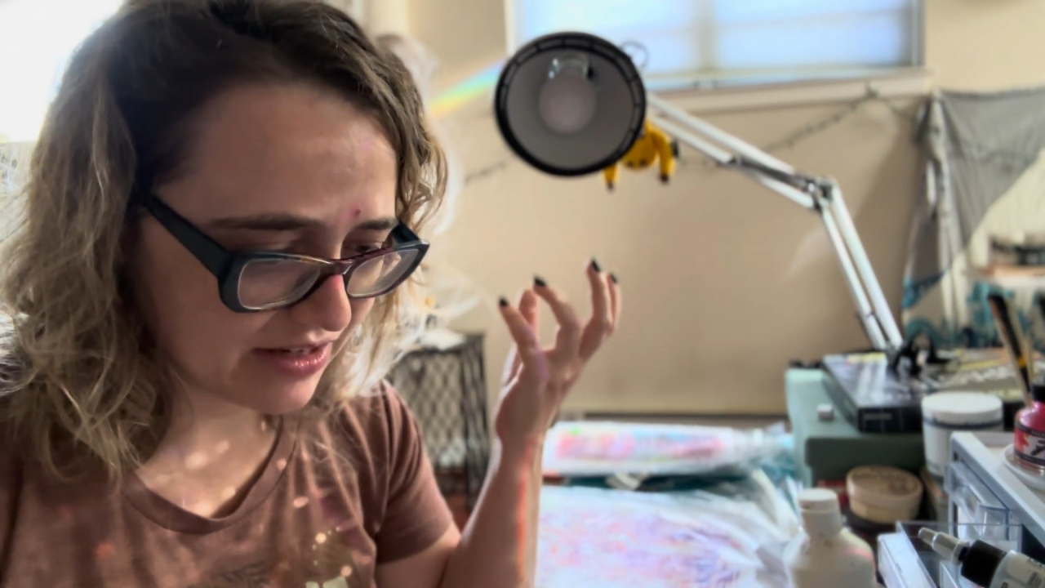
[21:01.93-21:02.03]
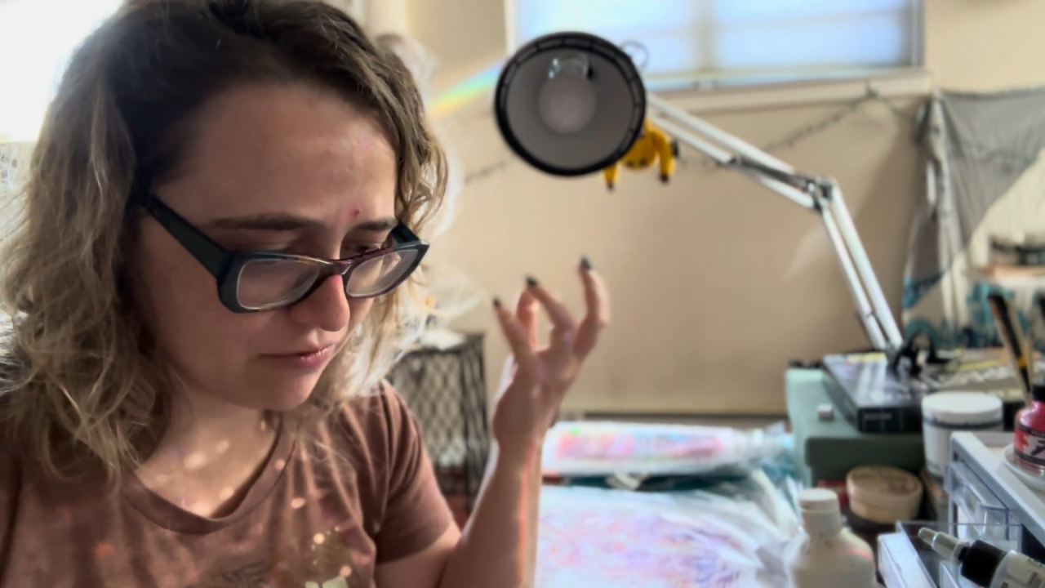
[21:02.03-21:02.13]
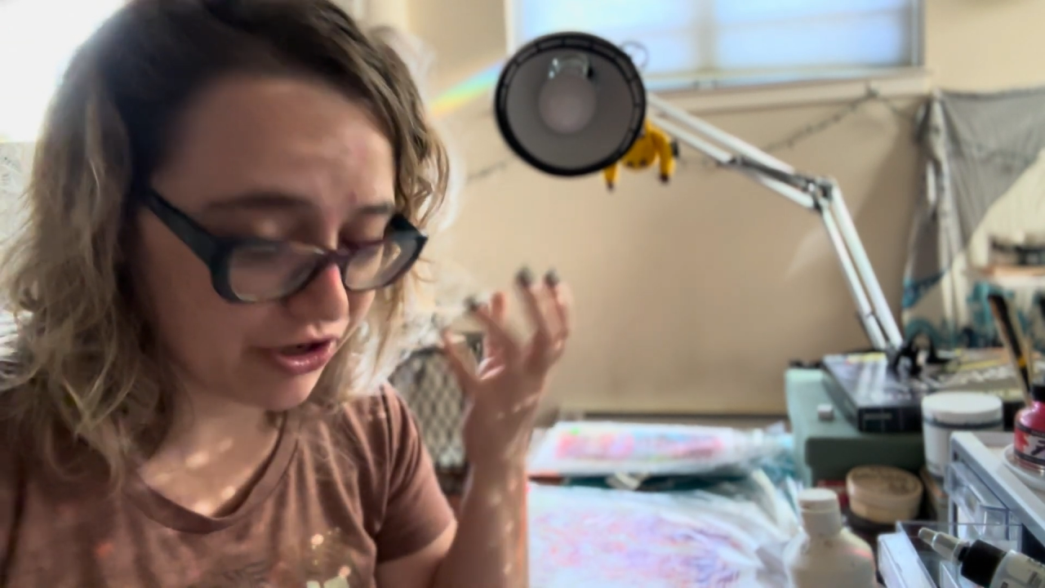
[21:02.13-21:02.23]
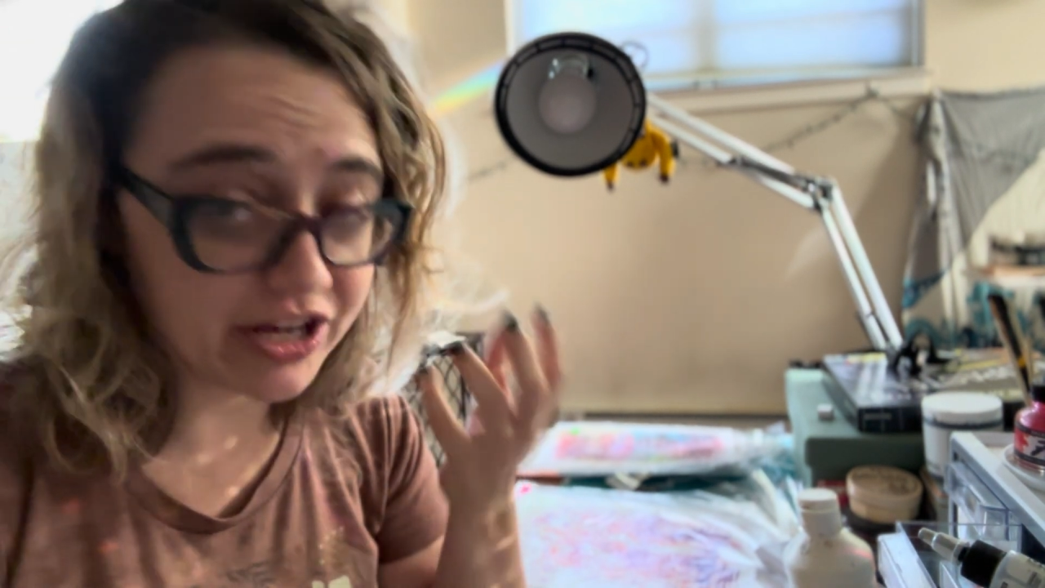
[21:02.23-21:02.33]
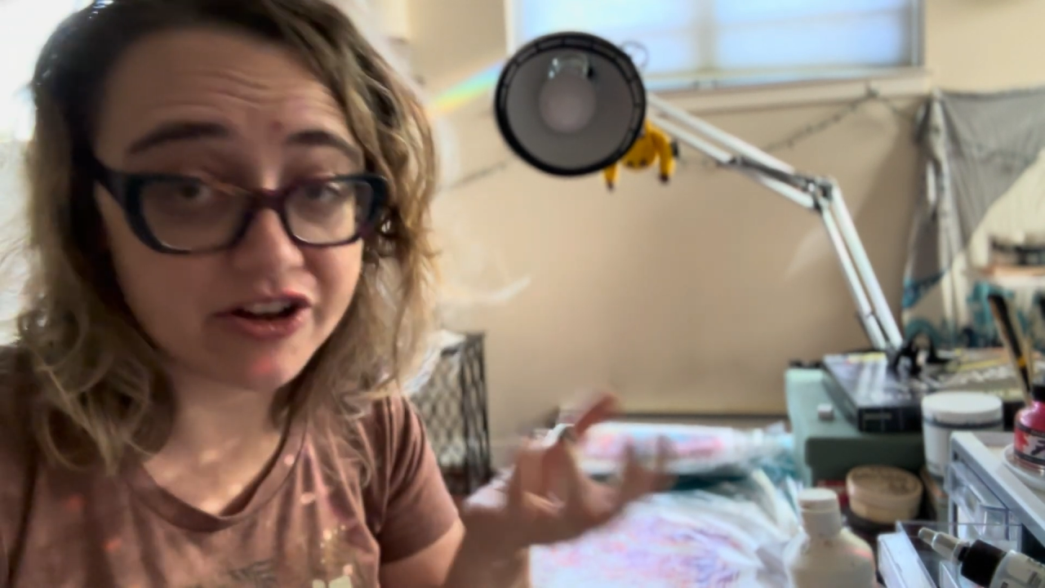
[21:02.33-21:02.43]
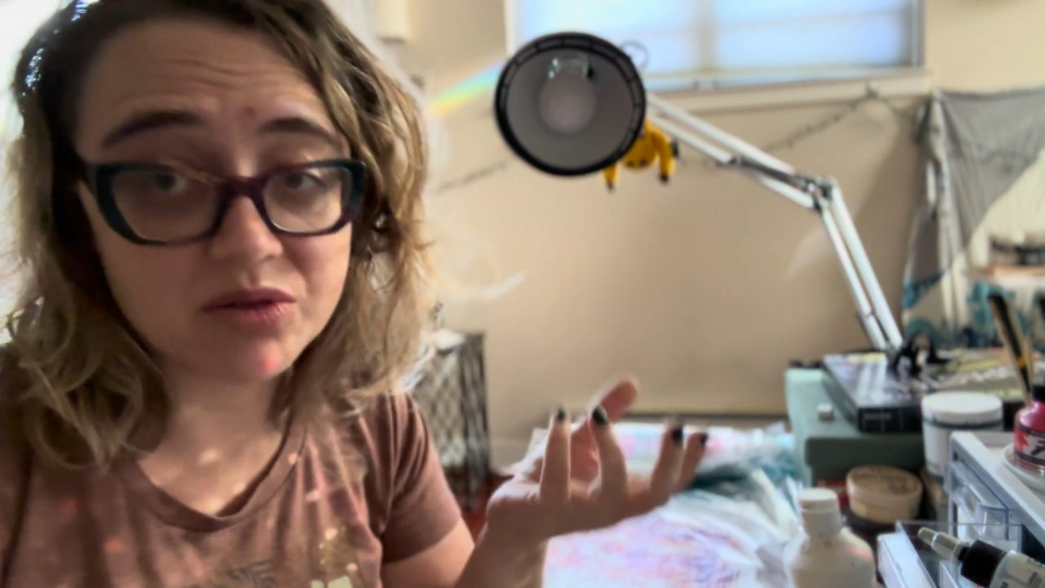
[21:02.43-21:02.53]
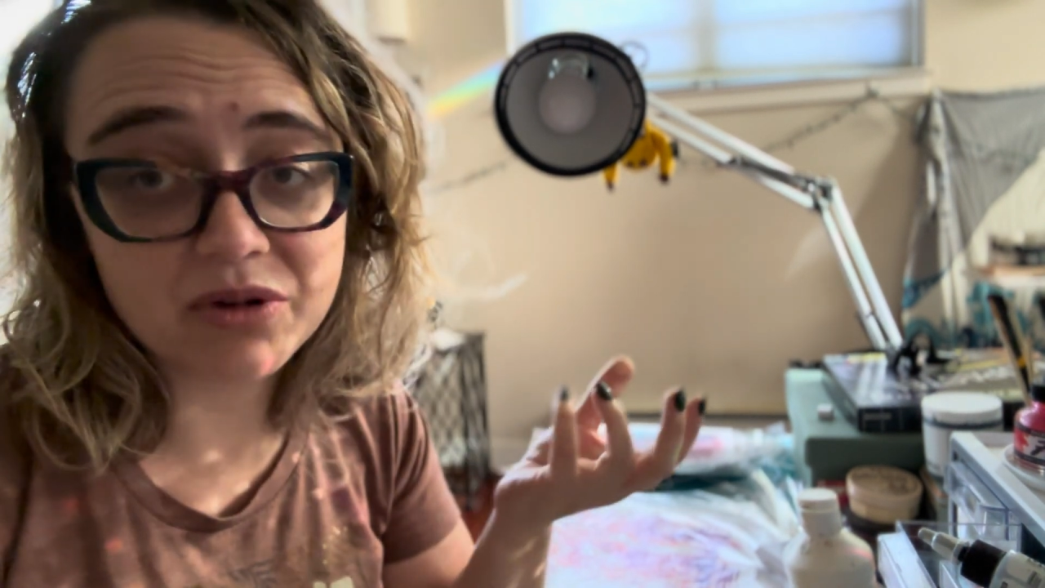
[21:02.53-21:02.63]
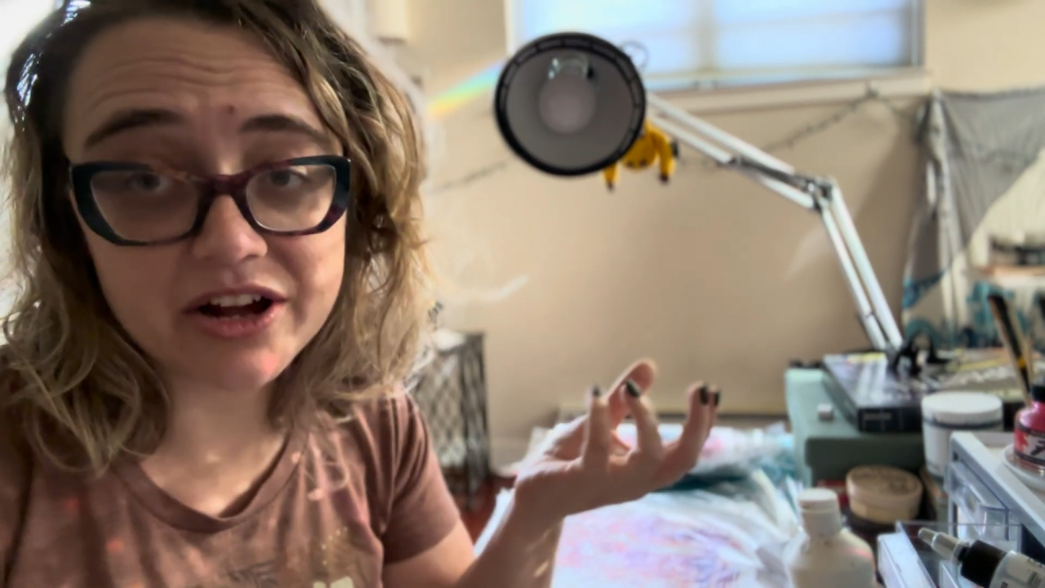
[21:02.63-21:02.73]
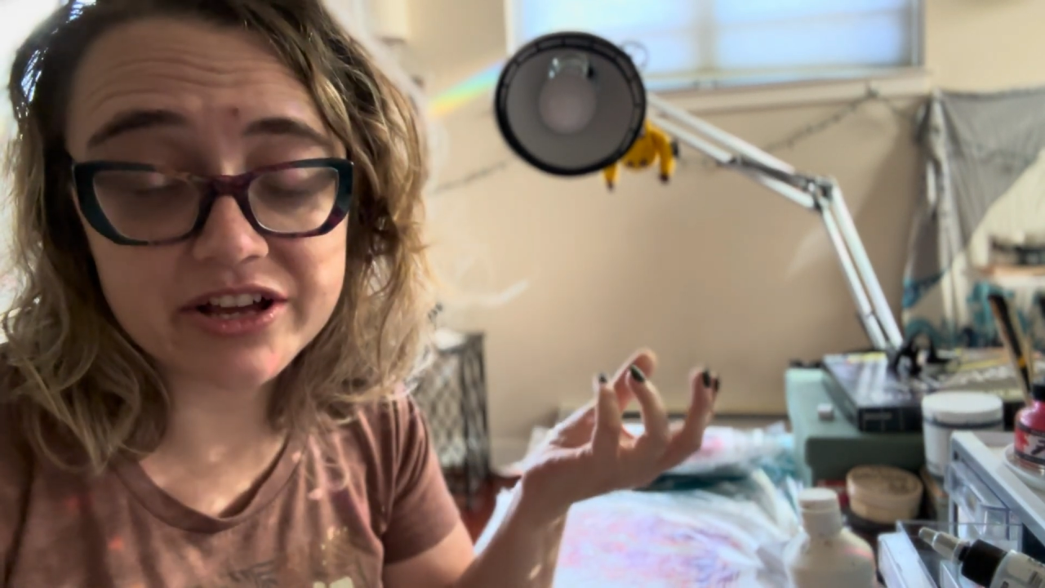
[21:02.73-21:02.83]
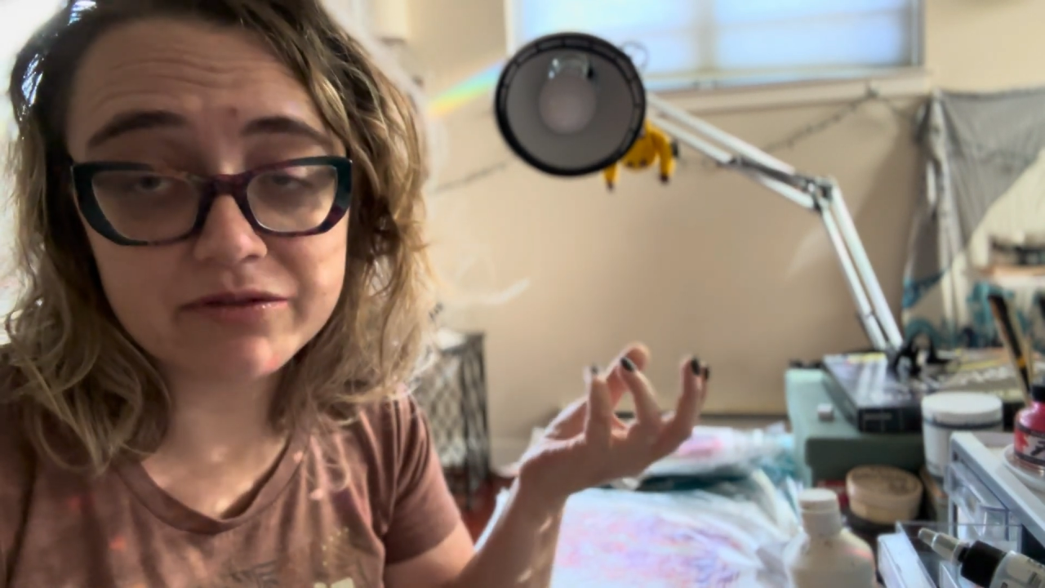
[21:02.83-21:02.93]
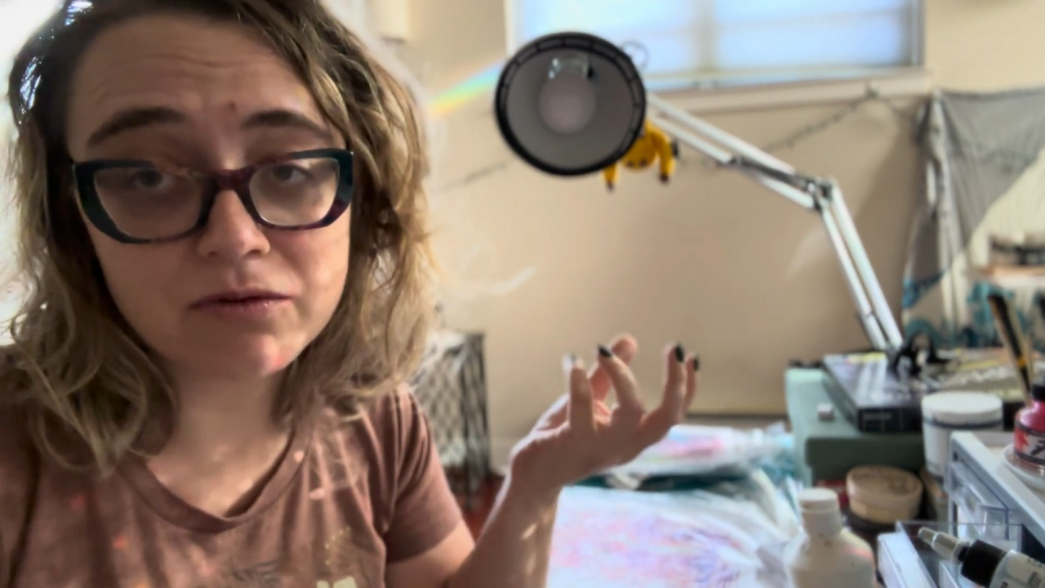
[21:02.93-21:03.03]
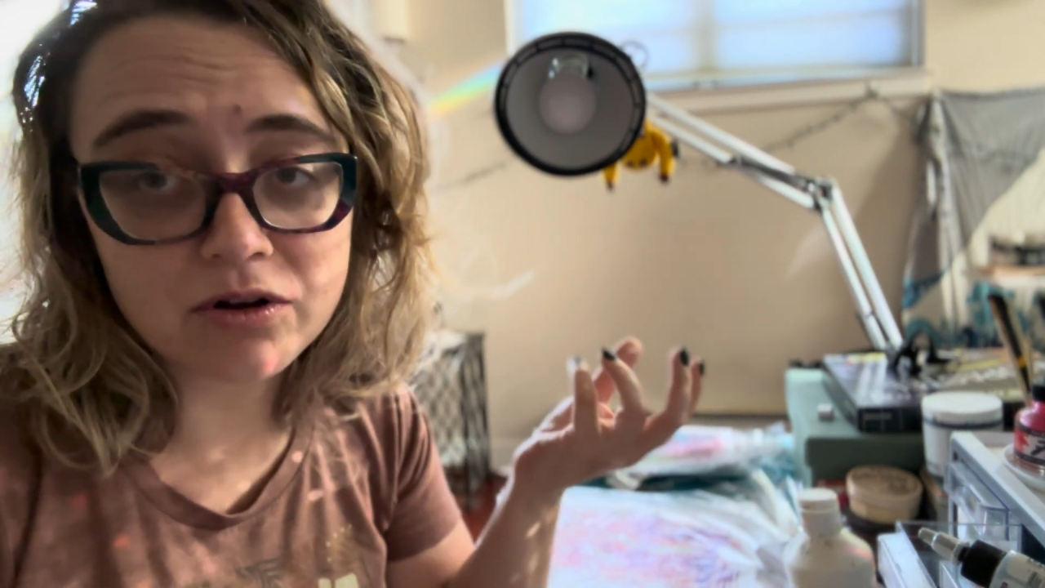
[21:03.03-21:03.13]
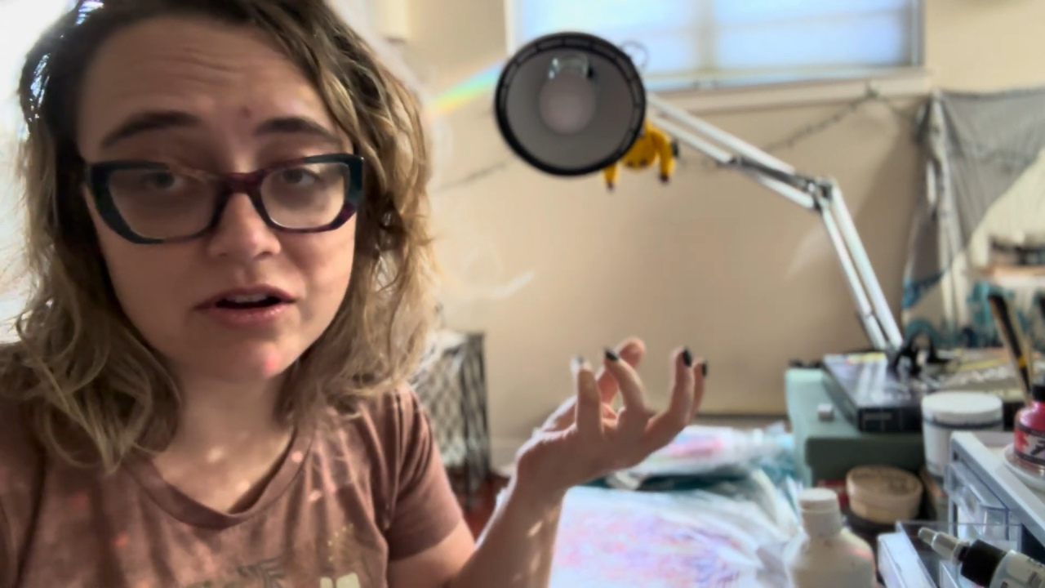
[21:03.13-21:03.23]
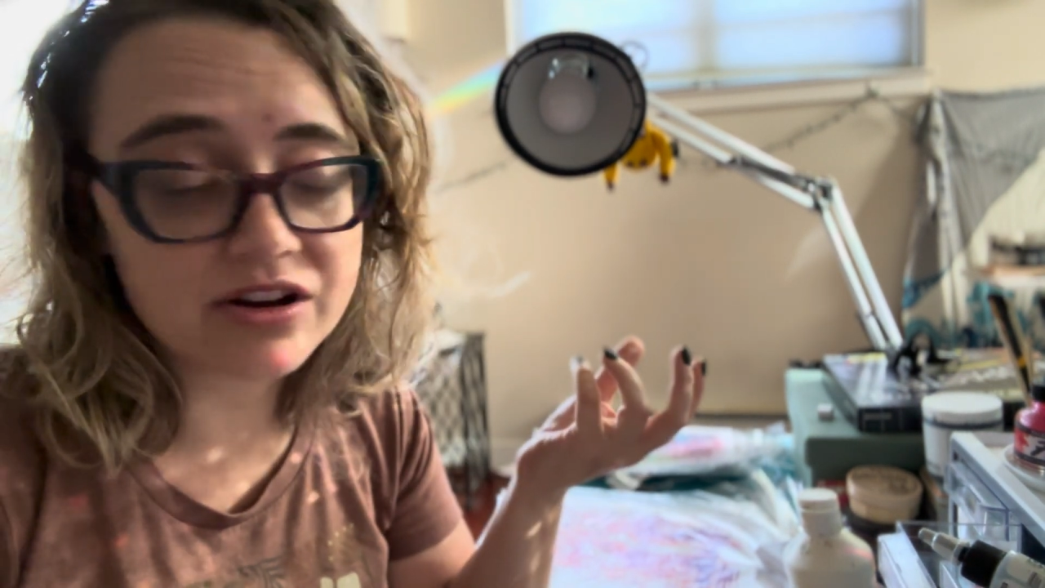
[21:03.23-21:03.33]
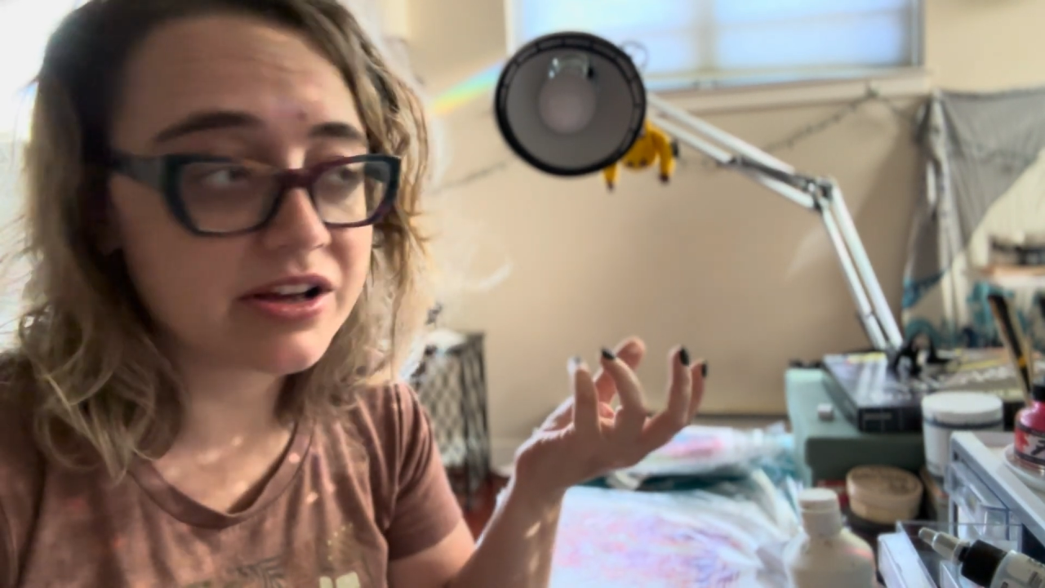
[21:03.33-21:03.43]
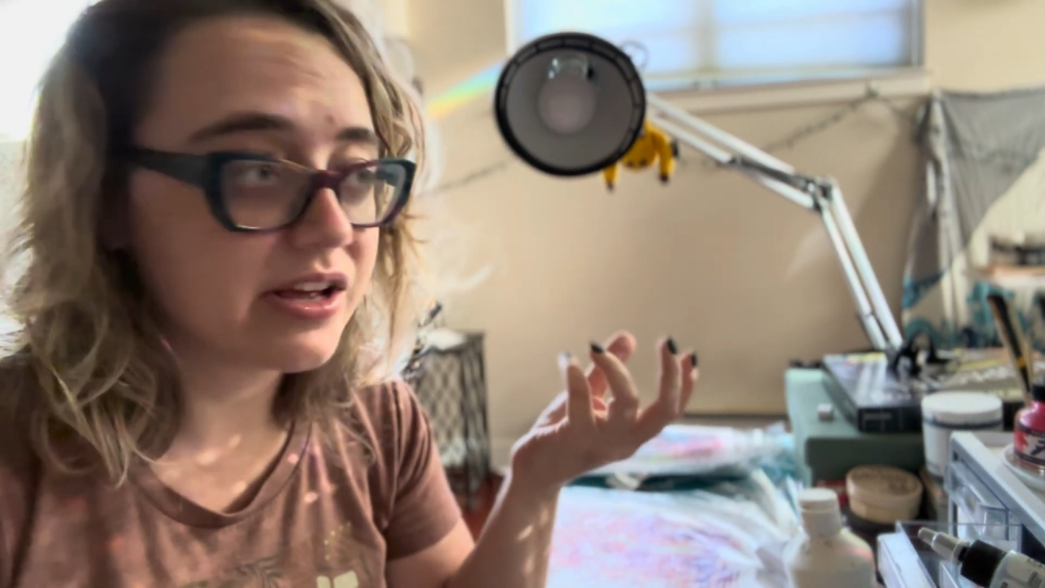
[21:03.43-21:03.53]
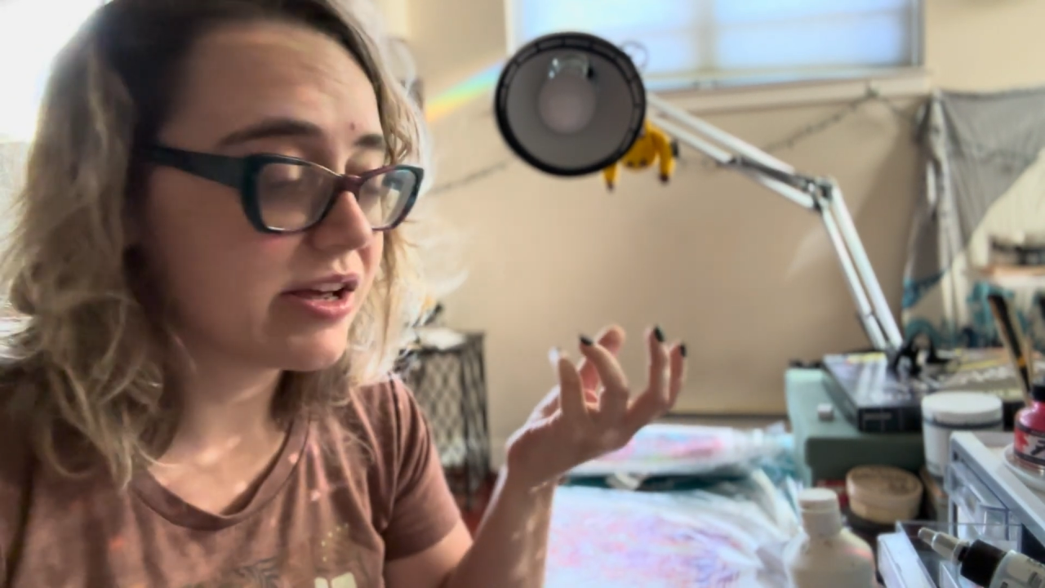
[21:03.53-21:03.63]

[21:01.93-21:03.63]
working on a body of work